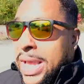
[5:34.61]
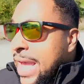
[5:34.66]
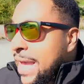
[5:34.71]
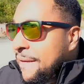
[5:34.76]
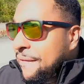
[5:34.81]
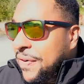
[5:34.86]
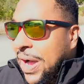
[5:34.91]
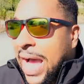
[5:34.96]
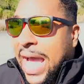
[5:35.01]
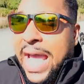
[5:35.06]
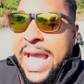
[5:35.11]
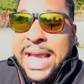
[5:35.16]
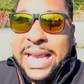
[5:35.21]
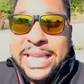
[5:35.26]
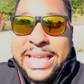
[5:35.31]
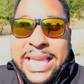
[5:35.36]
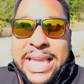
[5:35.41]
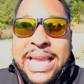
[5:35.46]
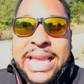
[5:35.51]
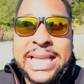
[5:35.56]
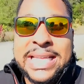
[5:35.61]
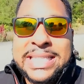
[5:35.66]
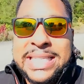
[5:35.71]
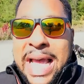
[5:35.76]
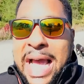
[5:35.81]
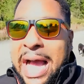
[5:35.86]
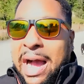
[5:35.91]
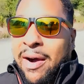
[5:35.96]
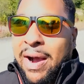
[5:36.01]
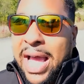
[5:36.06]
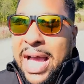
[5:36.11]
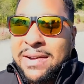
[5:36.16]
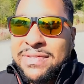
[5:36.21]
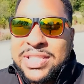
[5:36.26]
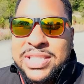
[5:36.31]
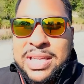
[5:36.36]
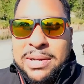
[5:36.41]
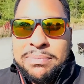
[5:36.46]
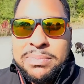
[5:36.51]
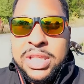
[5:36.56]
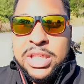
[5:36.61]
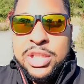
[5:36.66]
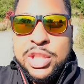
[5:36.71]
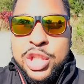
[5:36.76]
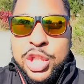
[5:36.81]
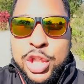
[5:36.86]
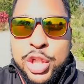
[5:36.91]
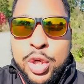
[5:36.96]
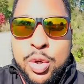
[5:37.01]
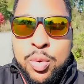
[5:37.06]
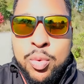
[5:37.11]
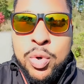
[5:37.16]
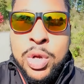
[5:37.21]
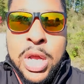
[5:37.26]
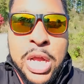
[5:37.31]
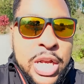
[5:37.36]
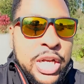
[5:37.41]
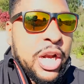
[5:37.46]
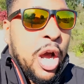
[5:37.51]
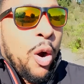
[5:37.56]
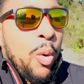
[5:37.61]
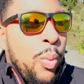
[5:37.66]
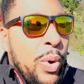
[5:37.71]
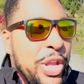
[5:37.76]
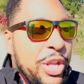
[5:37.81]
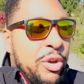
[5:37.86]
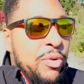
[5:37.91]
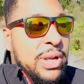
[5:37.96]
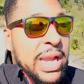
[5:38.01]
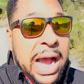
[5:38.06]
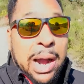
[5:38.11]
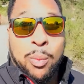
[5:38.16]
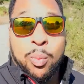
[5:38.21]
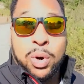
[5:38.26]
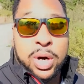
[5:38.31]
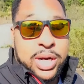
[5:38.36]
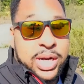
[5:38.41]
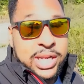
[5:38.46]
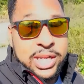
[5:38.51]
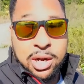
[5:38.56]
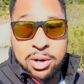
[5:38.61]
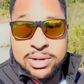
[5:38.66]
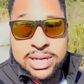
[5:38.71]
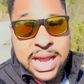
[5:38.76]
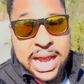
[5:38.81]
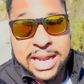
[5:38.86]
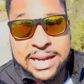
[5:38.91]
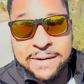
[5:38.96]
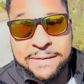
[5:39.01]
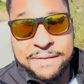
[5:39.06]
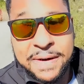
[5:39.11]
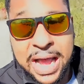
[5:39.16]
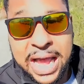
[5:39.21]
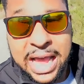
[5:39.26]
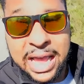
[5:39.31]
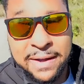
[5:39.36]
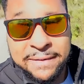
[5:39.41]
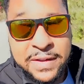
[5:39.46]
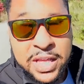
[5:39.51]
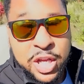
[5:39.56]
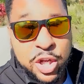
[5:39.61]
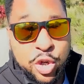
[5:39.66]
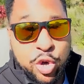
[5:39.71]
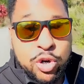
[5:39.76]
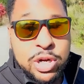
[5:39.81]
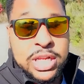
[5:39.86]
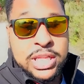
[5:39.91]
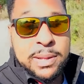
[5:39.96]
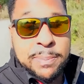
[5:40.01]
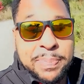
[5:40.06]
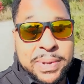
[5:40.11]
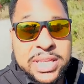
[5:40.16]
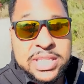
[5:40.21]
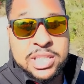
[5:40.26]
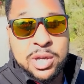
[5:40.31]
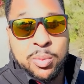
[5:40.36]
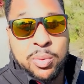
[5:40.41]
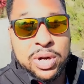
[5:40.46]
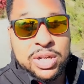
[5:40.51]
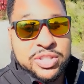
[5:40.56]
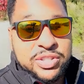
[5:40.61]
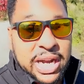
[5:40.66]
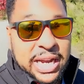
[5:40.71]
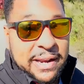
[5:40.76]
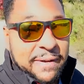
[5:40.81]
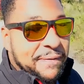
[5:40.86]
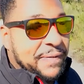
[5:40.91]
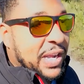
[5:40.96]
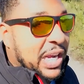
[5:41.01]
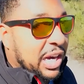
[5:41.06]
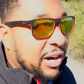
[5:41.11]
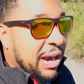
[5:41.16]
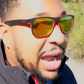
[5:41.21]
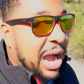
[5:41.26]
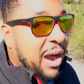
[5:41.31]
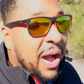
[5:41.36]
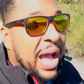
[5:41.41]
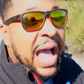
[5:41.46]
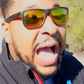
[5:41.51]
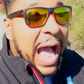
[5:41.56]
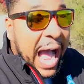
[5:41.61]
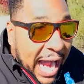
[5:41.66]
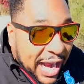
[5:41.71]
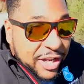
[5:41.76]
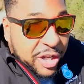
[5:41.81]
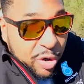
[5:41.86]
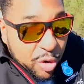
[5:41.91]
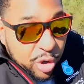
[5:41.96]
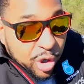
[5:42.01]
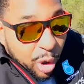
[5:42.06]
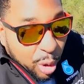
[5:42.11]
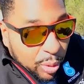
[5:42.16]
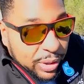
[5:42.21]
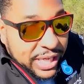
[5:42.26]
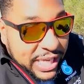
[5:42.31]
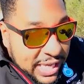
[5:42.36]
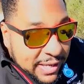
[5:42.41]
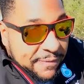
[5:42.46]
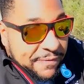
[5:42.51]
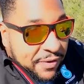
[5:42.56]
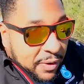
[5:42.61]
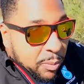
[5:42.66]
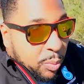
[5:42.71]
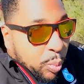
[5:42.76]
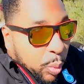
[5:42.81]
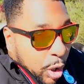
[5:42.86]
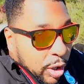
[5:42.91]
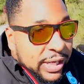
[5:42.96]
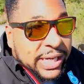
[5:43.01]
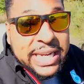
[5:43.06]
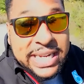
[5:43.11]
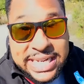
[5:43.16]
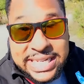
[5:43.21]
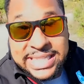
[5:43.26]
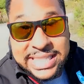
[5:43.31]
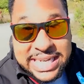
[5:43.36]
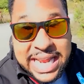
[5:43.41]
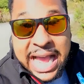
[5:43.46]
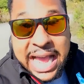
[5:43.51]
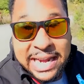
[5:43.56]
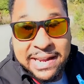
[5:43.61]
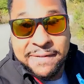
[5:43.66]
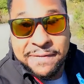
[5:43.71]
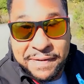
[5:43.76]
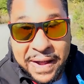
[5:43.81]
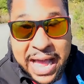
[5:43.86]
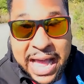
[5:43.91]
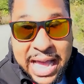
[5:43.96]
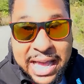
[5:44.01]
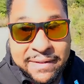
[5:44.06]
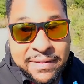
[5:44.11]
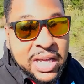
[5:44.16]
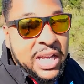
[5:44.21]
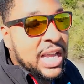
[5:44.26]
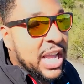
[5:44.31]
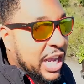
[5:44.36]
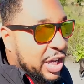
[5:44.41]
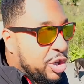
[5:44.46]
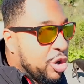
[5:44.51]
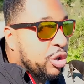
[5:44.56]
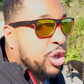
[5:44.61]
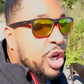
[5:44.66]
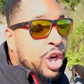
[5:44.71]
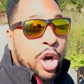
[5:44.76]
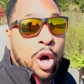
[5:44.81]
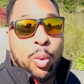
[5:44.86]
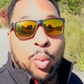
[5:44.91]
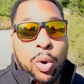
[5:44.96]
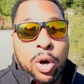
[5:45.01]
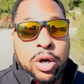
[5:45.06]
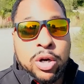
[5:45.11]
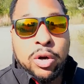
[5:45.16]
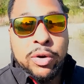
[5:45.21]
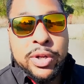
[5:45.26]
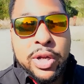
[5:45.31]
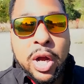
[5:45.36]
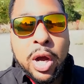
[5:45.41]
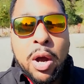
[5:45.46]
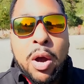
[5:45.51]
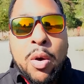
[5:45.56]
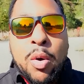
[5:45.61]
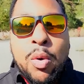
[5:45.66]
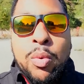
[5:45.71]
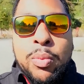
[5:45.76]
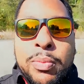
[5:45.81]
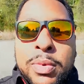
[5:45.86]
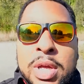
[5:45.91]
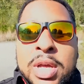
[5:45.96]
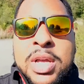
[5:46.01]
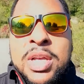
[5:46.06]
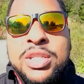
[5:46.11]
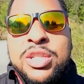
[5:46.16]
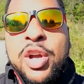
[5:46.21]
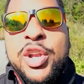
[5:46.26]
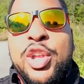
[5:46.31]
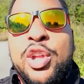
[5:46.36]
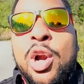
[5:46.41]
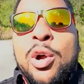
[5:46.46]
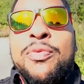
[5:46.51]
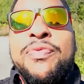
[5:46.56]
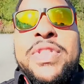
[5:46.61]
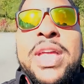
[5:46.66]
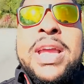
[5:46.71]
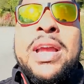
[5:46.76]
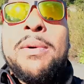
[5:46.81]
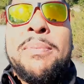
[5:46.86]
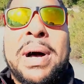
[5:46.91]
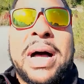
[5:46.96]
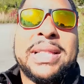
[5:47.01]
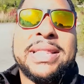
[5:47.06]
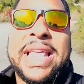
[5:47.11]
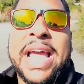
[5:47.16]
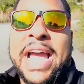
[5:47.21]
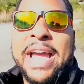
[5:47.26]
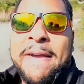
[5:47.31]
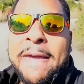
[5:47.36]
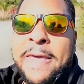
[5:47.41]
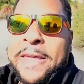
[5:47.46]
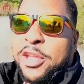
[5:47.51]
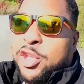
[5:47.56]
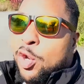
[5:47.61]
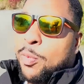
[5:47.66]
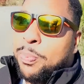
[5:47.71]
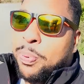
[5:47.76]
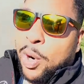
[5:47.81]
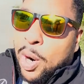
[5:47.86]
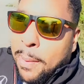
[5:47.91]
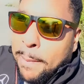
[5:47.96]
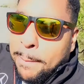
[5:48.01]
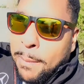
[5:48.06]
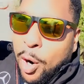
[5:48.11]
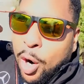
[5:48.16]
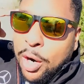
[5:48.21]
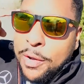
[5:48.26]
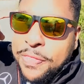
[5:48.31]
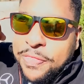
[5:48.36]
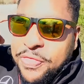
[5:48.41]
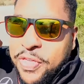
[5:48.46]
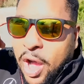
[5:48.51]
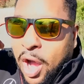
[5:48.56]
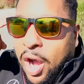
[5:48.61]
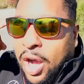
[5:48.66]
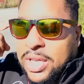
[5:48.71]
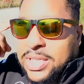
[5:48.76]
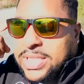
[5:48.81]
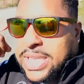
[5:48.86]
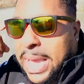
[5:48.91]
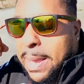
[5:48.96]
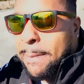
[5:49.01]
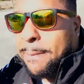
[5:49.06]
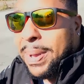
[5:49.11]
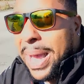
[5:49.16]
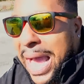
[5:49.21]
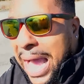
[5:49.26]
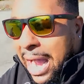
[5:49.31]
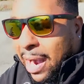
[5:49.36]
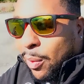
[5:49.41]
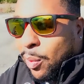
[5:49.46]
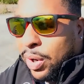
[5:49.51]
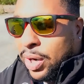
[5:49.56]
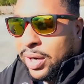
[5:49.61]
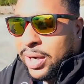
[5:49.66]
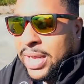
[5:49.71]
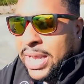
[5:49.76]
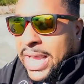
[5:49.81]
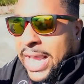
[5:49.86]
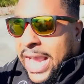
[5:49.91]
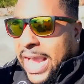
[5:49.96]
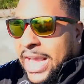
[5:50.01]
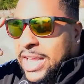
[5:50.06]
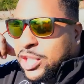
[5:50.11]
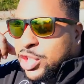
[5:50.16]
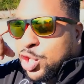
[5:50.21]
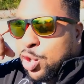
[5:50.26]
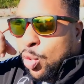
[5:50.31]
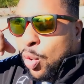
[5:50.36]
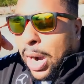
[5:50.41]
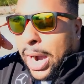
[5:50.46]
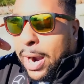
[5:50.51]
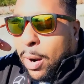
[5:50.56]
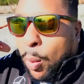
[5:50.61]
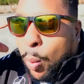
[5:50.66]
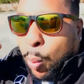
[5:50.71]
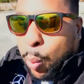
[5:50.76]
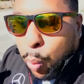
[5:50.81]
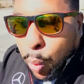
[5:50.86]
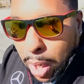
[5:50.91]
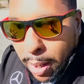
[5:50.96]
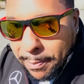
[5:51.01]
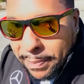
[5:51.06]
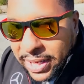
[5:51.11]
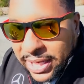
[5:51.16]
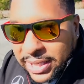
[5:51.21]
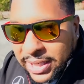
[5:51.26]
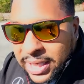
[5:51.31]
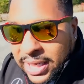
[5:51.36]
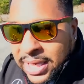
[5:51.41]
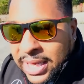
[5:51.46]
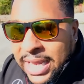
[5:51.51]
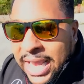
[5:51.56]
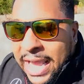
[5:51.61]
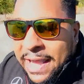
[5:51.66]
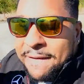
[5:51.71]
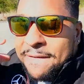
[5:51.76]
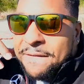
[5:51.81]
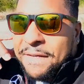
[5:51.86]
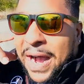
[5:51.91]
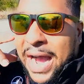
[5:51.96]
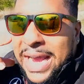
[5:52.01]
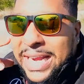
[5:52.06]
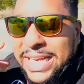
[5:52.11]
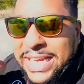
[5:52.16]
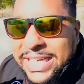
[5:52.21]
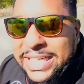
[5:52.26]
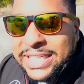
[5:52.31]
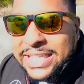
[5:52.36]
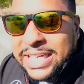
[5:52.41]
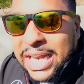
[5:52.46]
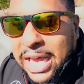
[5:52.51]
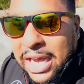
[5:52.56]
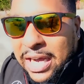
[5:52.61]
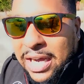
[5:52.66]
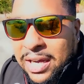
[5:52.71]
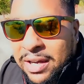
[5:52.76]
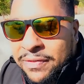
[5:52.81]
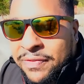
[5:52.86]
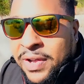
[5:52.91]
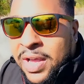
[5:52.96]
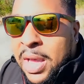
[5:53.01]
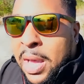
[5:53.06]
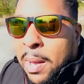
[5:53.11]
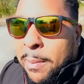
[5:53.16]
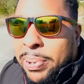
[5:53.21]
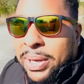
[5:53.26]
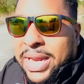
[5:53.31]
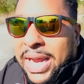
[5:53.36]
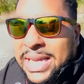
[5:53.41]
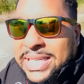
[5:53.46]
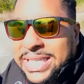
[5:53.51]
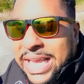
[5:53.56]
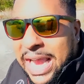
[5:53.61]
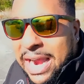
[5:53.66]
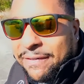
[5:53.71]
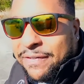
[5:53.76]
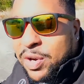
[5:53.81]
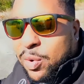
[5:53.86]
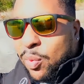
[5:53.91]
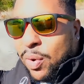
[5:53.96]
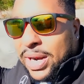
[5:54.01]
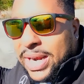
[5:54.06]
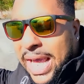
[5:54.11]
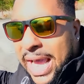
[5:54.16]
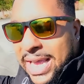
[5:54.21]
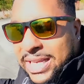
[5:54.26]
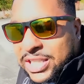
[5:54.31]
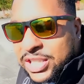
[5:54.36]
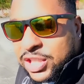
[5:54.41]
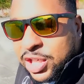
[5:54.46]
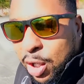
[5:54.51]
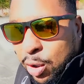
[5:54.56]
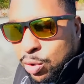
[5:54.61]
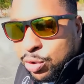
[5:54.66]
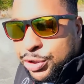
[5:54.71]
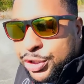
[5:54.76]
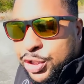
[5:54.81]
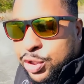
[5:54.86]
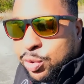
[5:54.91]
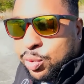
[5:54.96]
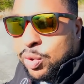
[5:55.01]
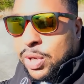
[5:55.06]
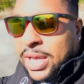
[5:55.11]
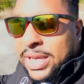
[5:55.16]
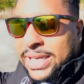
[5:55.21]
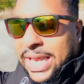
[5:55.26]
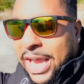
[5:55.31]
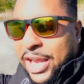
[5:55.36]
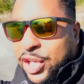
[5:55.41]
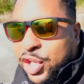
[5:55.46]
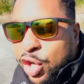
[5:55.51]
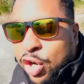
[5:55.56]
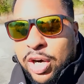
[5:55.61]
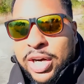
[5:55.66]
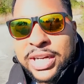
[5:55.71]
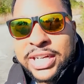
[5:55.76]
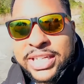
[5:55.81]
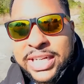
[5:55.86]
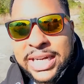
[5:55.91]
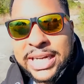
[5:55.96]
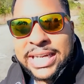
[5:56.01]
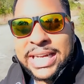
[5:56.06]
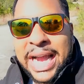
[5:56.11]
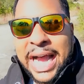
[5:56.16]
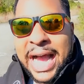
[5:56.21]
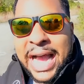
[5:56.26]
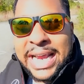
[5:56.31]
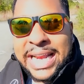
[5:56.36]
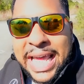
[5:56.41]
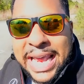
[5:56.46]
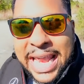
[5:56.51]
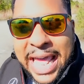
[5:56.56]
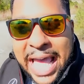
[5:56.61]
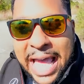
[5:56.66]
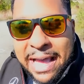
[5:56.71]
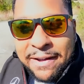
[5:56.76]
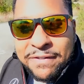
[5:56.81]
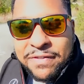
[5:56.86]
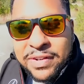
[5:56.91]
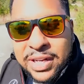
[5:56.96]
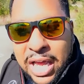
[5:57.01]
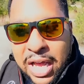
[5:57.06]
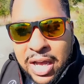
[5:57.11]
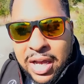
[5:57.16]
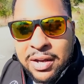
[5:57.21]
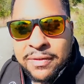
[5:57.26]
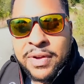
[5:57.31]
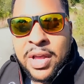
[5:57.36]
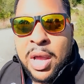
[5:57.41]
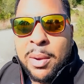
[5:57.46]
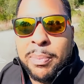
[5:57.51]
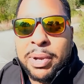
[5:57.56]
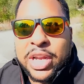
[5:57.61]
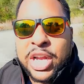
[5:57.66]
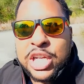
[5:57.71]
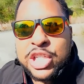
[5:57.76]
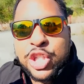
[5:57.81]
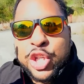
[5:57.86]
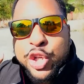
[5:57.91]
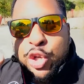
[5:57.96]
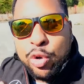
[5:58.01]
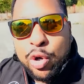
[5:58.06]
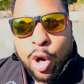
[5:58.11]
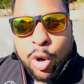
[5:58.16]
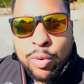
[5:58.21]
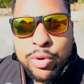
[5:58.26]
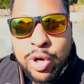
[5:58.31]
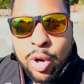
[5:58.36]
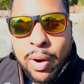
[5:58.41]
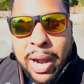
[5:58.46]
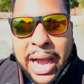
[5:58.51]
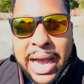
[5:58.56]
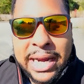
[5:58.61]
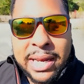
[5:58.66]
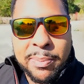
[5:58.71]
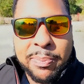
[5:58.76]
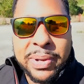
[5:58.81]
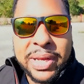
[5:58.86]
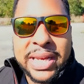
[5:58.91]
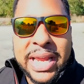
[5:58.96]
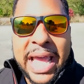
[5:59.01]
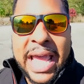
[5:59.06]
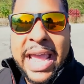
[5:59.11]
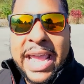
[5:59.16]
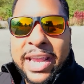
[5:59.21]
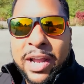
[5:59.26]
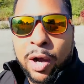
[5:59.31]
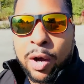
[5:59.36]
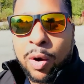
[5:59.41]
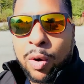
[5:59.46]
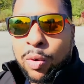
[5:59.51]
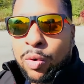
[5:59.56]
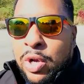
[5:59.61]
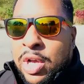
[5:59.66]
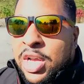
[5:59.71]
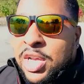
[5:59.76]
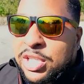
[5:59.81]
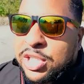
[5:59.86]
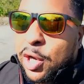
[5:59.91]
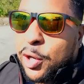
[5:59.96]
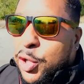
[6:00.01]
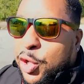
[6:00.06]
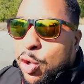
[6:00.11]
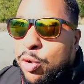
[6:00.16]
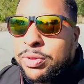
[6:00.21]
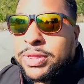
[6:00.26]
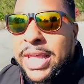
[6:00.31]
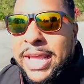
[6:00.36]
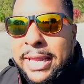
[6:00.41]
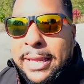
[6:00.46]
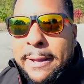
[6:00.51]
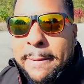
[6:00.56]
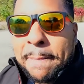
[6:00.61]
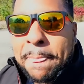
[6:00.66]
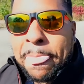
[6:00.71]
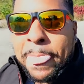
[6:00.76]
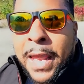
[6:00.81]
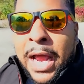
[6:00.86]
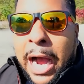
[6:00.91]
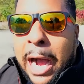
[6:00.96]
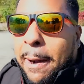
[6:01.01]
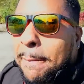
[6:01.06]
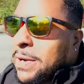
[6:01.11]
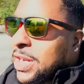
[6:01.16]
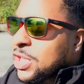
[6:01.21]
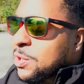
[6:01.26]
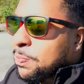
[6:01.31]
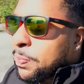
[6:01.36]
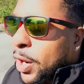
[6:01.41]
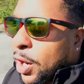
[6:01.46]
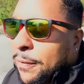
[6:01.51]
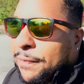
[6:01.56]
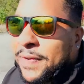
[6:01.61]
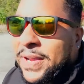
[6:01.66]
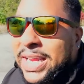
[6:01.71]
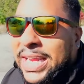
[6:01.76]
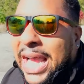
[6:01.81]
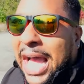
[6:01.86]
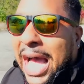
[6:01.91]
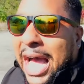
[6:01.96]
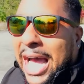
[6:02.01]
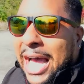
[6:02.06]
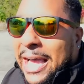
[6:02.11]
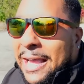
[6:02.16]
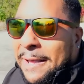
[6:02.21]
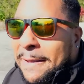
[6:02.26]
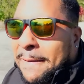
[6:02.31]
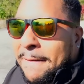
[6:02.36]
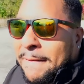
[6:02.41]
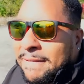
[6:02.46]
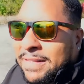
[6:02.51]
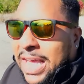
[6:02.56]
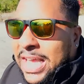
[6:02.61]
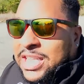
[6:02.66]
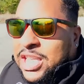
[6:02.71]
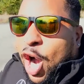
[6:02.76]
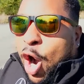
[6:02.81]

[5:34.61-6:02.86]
If I had kids, I'll have something to do. No, when you're not working your 9-to-5, you need to be somewhere trying to figure out how you gonna keep from working this 9-to-5 and you can go work on your own. So you don't think about that. You put more thoughts and power into a woman and finding love because everyone has told you that you're a good guy that have love because you don't know how to be the a-hole. So you thinking, I'm this perfect guy that's